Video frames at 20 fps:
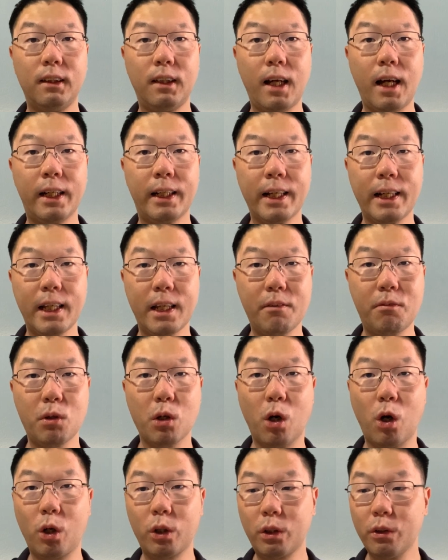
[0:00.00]
And then if you're
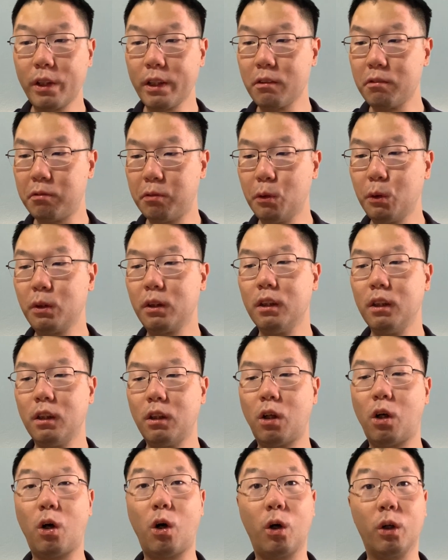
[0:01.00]
ordering food
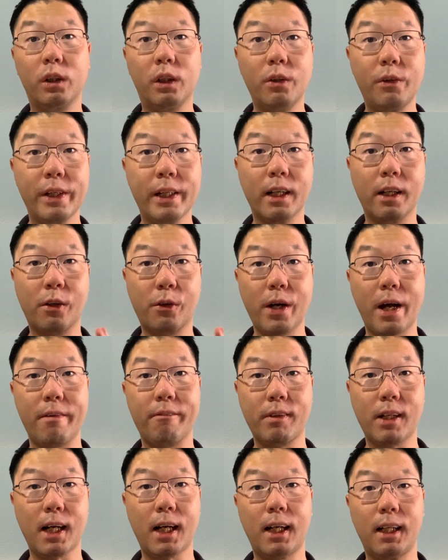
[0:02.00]
or ordering a
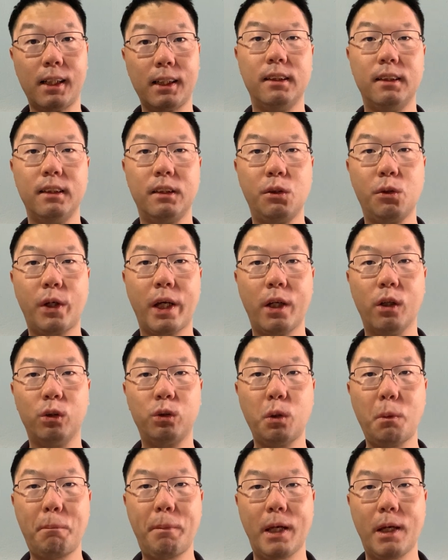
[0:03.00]
Grab car, you can
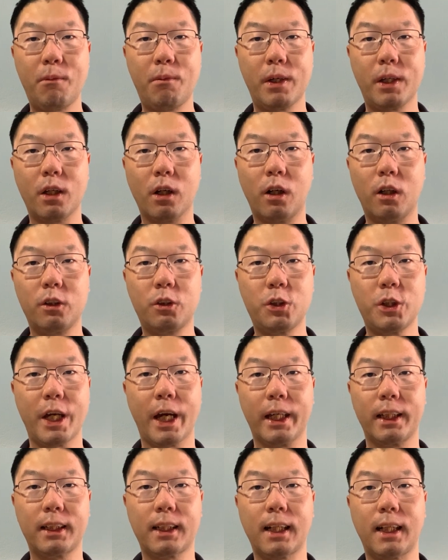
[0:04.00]
also pay with your
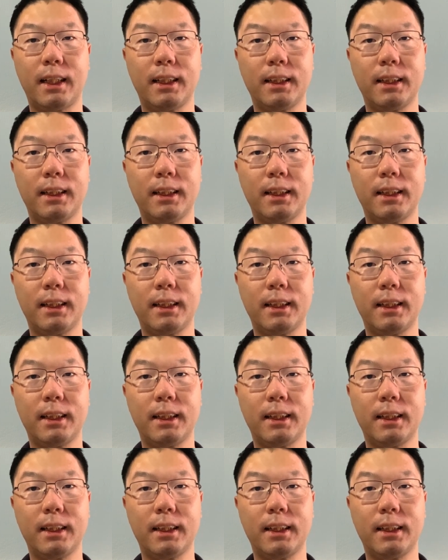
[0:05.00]
GX card.